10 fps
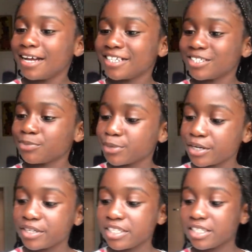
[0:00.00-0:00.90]
I'm just
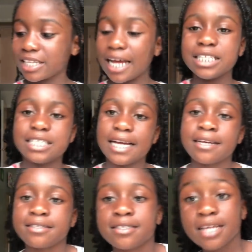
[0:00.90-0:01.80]
wearing these
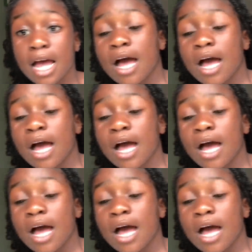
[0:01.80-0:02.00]
Adidas